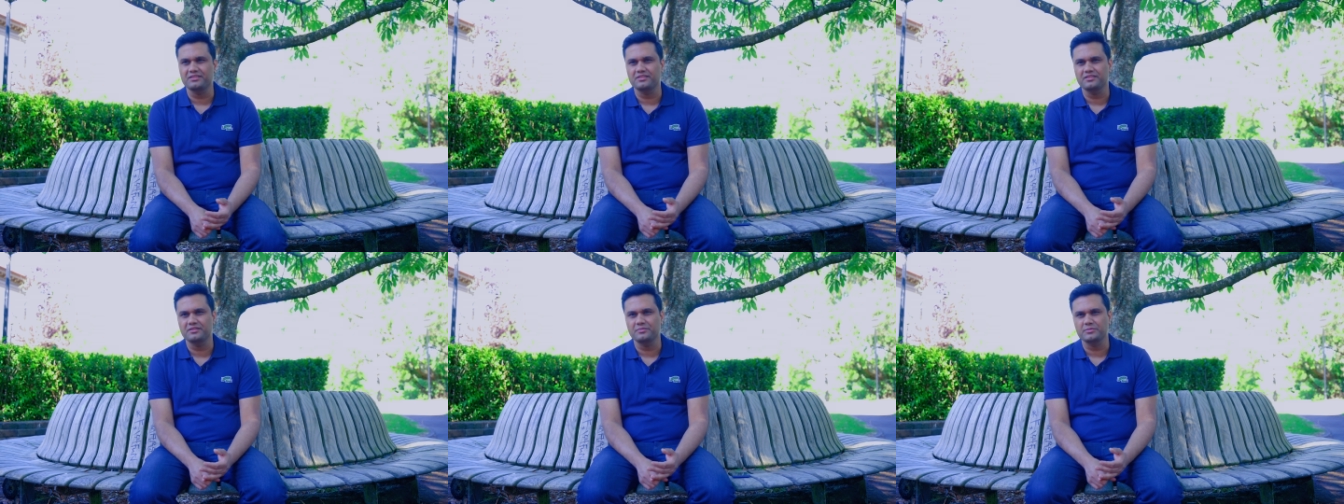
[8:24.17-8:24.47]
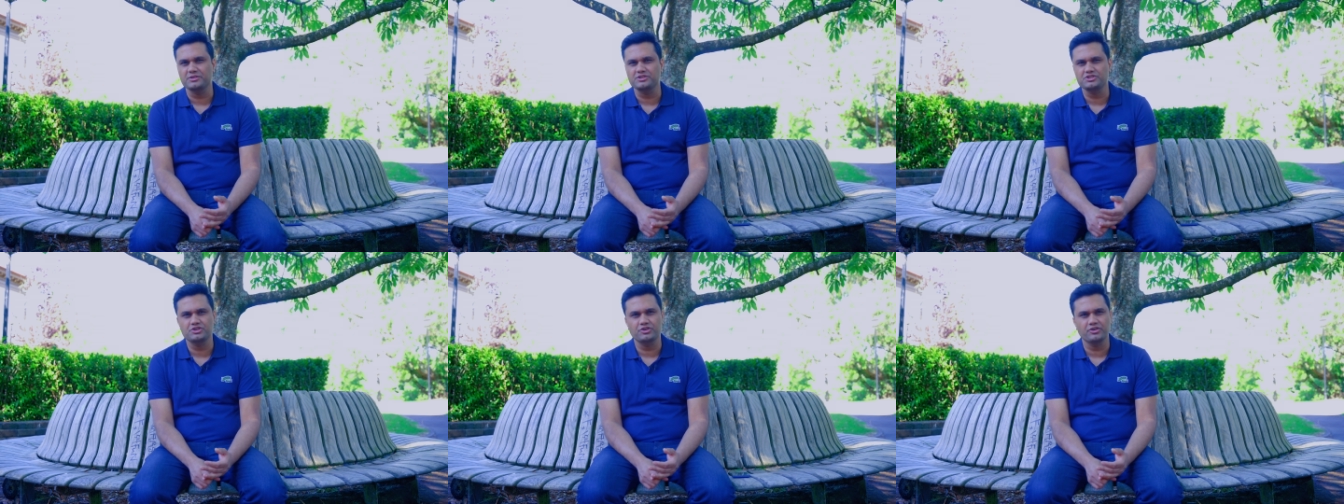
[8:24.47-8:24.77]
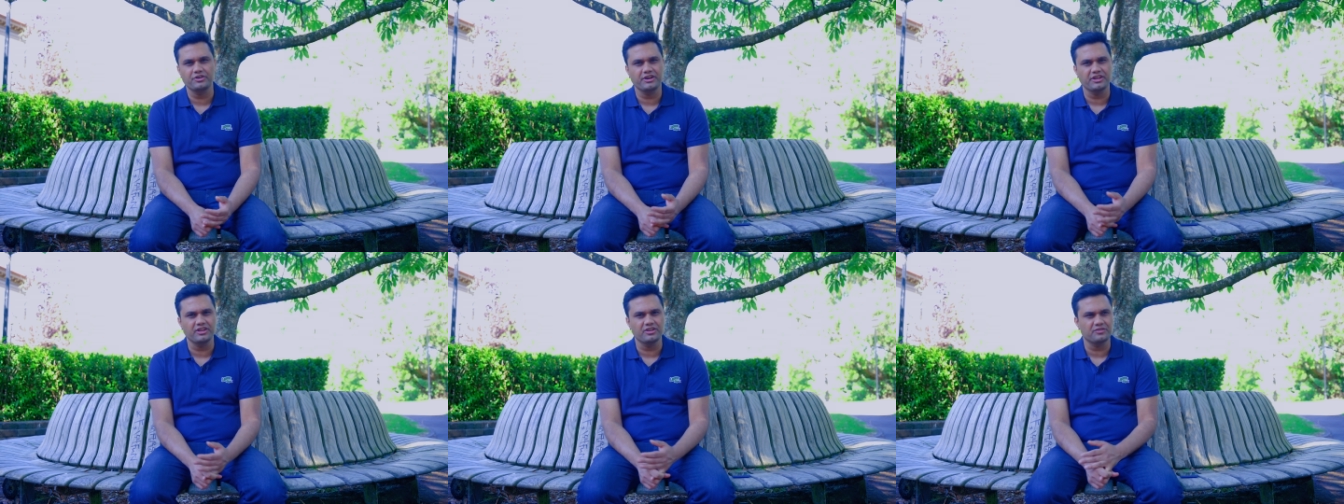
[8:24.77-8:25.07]
the
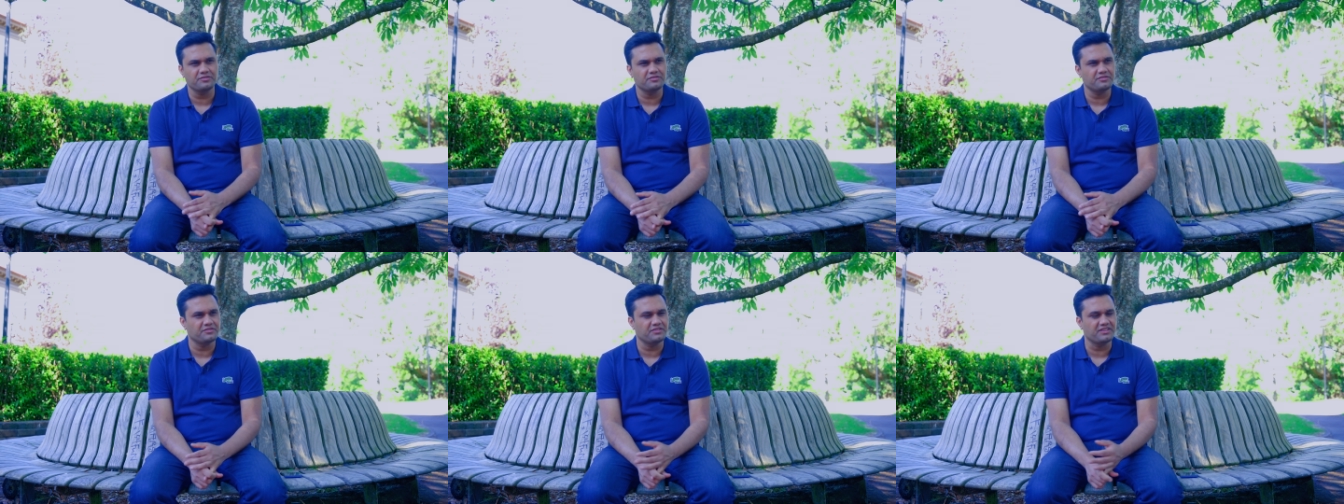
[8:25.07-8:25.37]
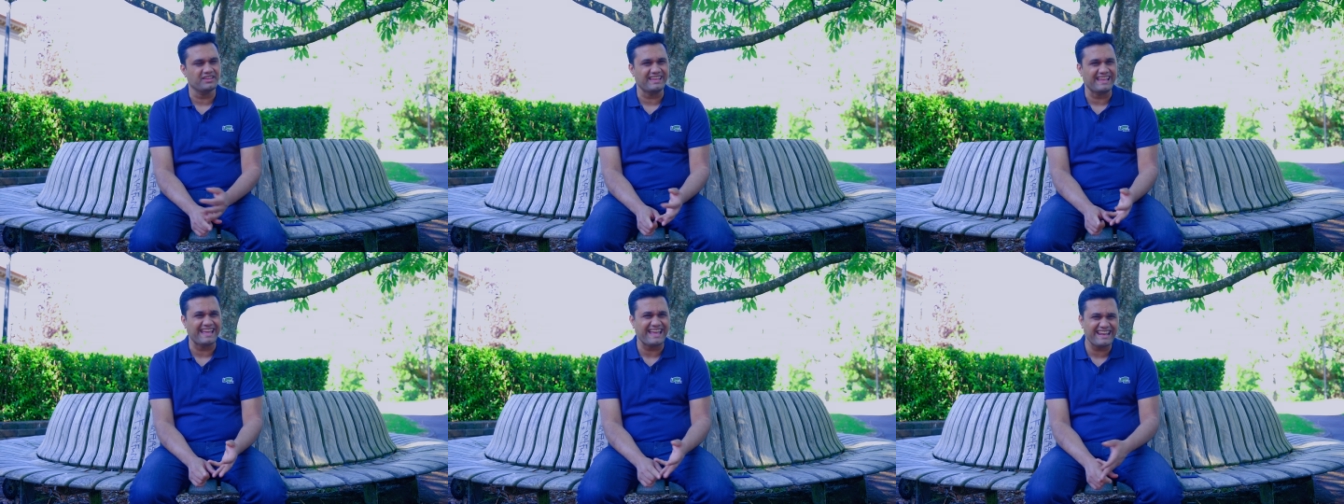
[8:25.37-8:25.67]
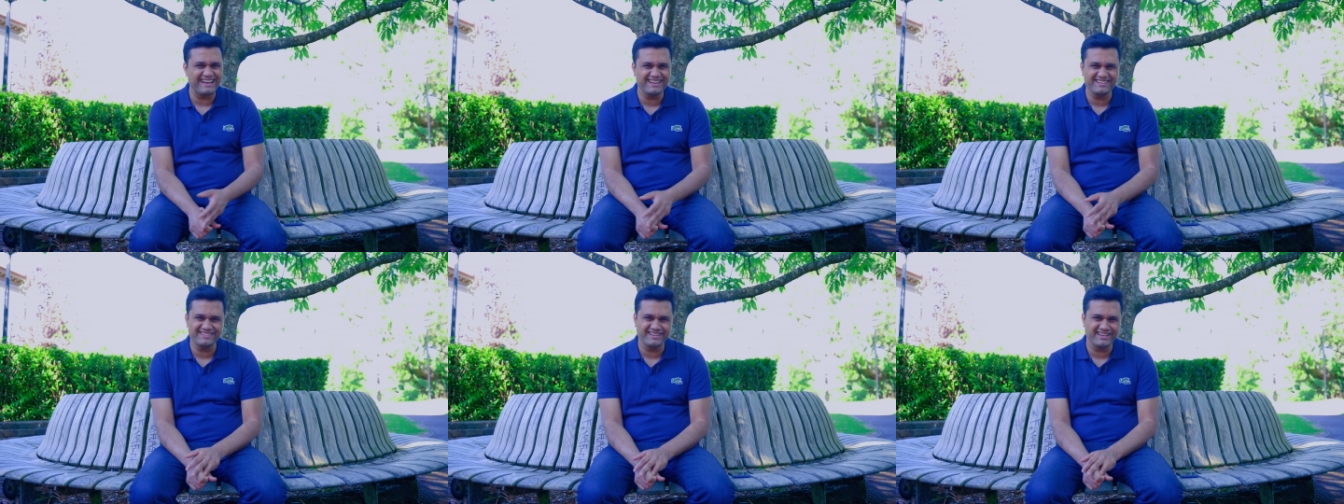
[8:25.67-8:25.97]
maturity of the
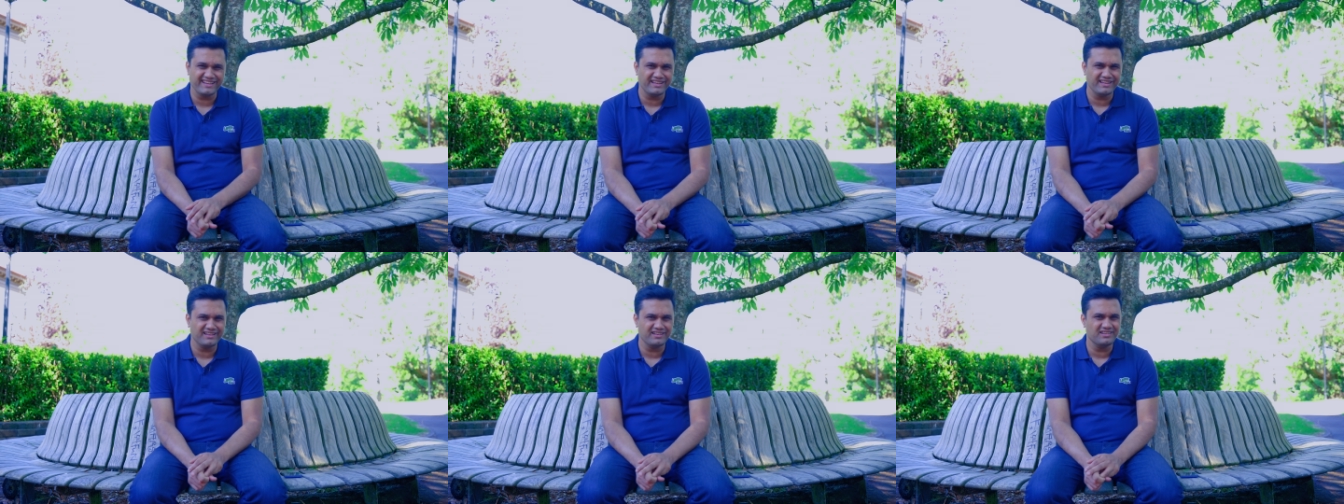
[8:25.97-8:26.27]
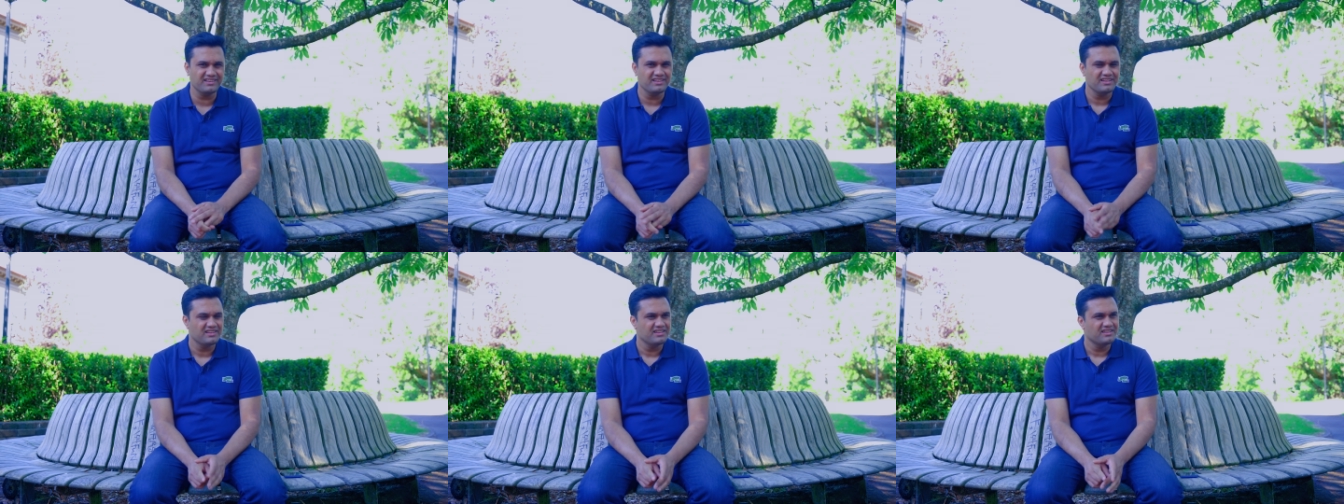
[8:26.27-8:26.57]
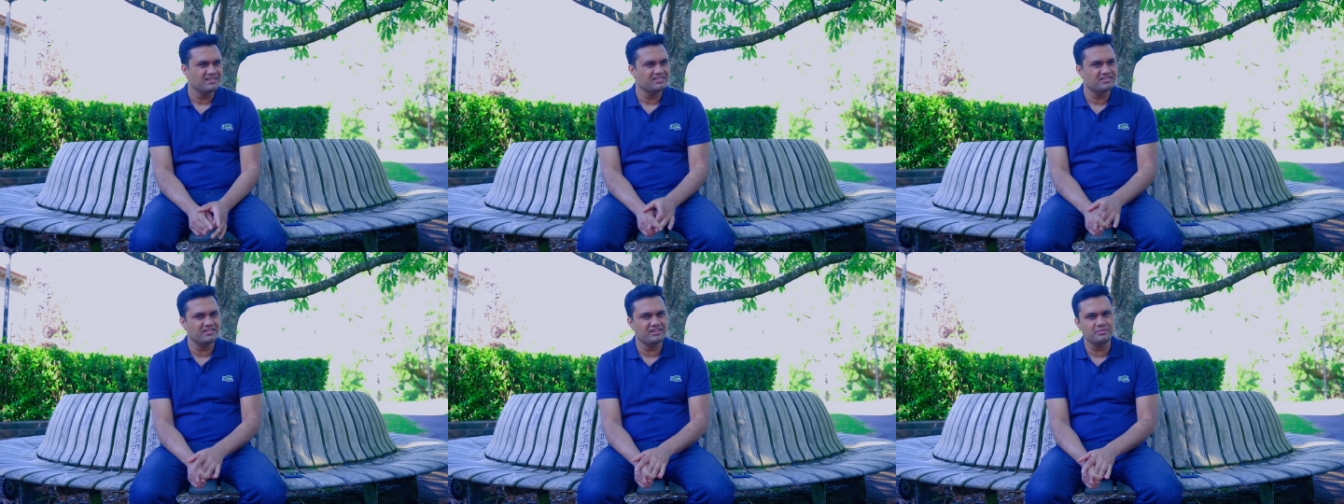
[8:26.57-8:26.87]
editing,
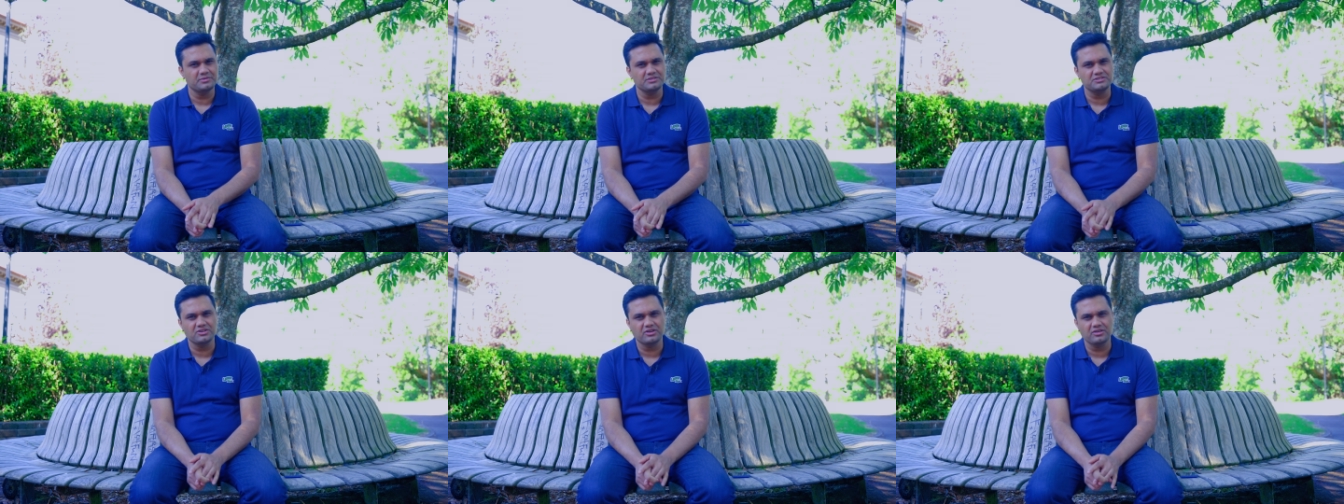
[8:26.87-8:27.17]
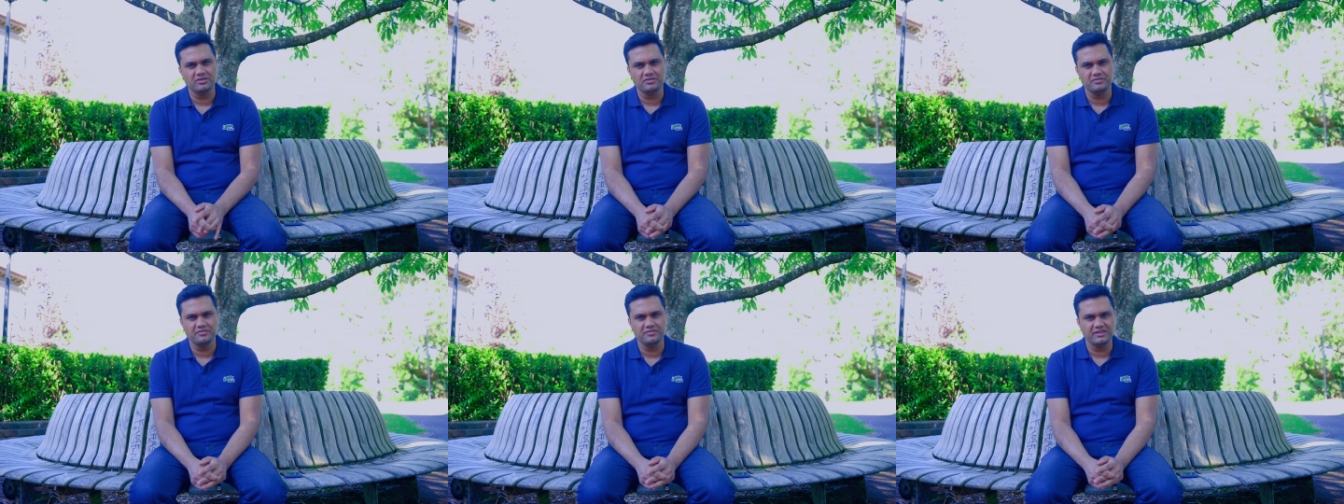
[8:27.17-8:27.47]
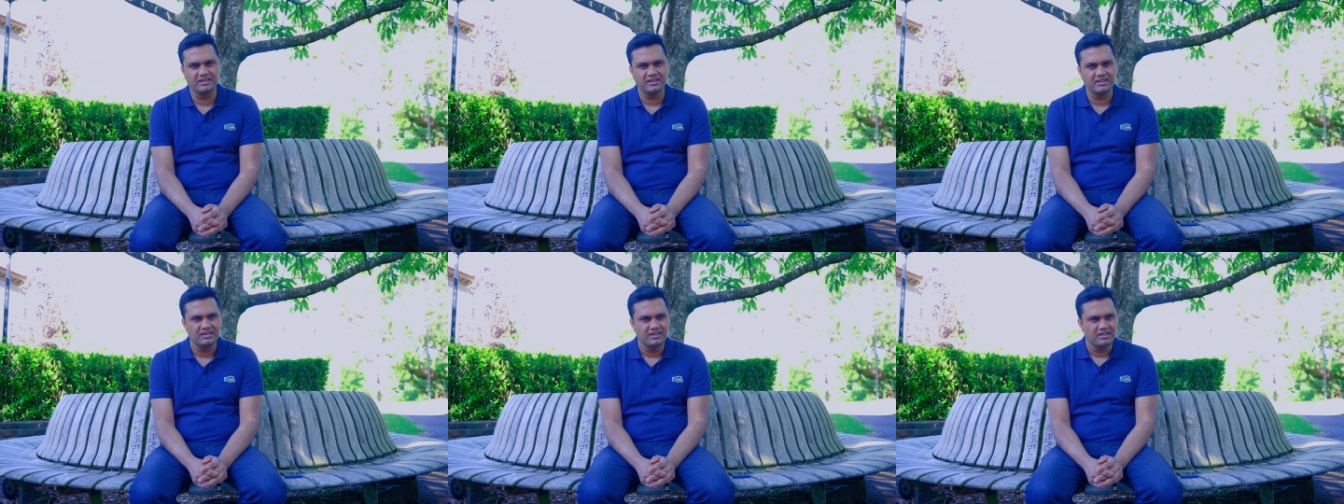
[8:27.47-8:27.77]

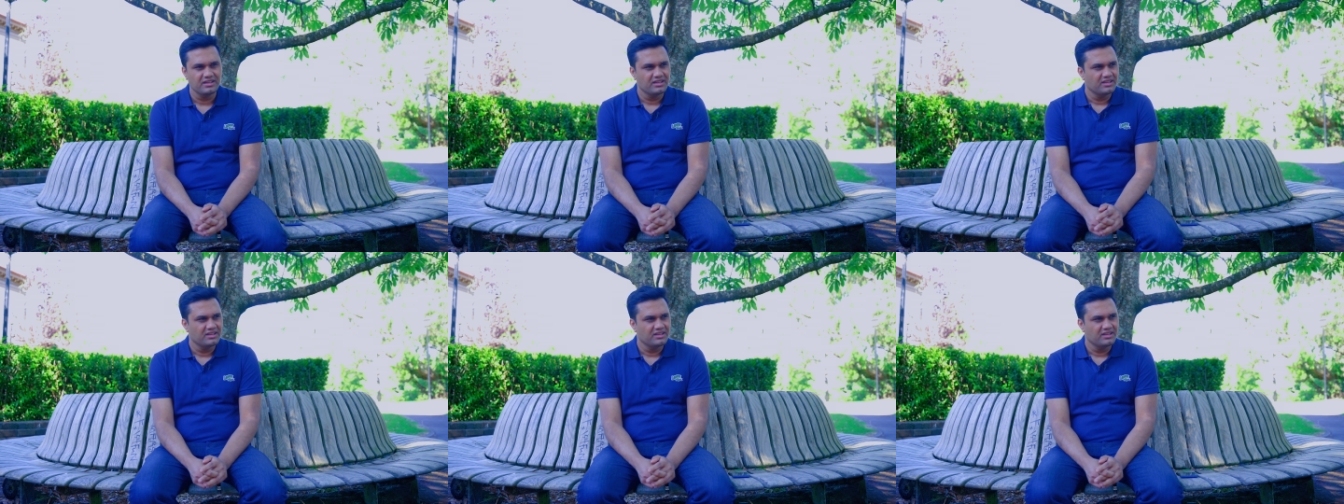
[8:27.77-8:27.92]
cinematography,